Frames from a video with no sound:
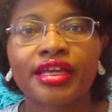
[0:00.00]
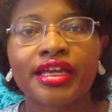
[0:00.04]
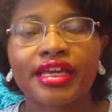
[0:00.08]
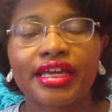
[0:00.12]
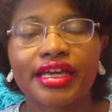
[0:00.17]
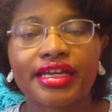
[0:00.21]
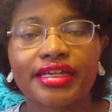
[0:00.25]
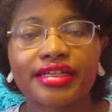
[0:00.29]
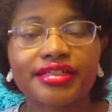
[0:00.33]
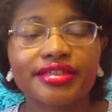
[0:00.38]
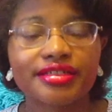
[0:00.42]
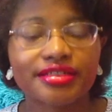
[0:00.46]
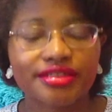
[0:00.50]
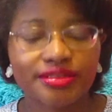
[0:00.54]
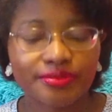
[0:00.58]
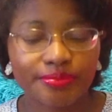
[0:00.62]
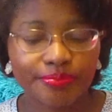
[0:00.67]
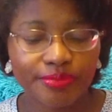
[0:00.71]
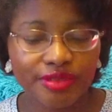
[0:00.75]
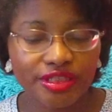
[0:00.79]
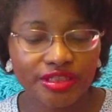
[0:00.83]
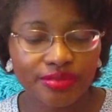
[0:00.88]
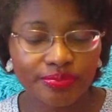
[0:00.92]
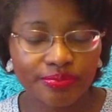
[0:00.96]
and it is
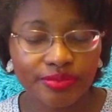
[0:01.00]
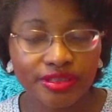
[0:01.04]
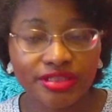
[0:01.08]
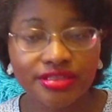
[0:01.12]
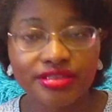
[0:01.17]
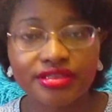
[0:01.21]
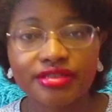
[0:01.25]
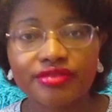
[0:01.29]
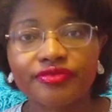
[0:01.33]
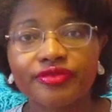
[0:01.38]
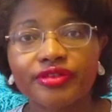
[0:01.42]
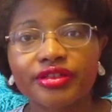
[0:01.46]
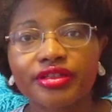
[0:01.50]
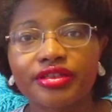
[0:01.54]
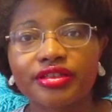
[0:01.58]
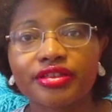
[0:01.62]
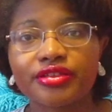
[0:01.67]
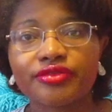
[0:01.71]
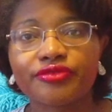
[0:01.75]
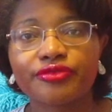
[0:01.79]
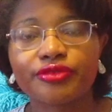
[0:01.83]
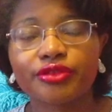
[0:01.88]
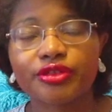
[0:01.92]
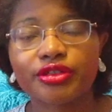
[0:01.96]

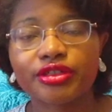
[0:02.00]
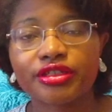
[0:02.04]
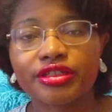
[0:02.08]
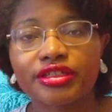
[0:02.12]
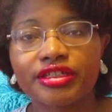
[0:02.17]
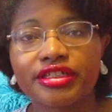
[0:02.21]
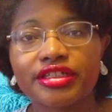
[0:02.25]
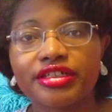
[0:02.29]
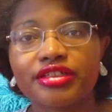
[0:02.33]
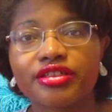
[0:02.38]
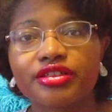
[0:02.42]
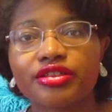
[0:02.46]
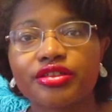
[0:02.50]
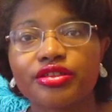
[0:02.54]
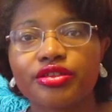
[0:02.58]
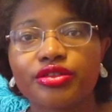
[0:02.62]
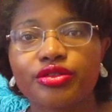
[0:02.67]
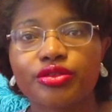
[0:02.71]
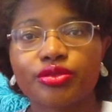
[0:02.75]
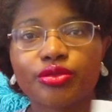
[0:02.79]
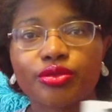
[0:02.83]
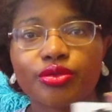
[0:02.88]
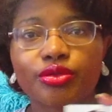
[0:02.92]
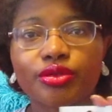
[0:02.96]
specifically for cleaning
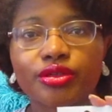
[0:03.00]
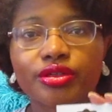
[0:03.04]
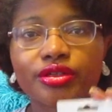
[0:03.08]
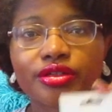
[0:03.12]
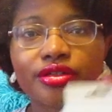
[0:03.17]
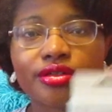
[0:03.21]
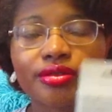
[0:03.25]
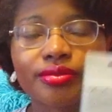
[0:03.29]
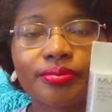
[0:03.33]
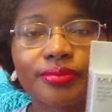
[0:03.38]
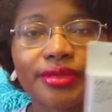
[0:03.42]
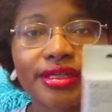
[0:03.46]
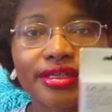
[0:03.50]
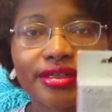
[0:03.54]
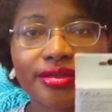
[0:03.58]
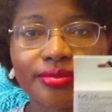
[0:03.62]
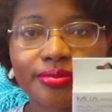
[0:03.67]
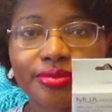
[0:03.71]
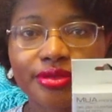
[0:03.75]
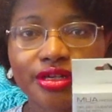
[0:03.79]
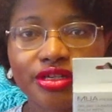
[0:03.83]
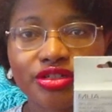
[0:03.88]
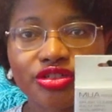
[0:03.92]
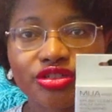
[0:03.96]
your
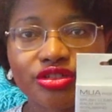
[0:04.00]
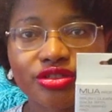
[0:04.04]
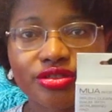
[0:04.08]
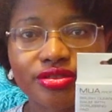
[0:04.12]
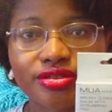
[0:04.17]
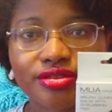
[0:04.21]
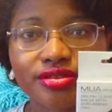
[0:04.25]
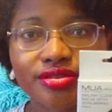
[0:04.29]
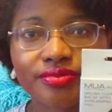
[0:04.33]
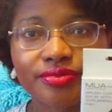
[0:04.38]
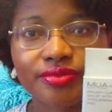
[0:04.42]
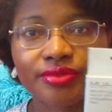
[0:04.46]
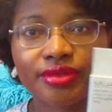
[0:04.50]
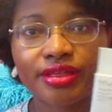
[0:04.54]
makeup brushes,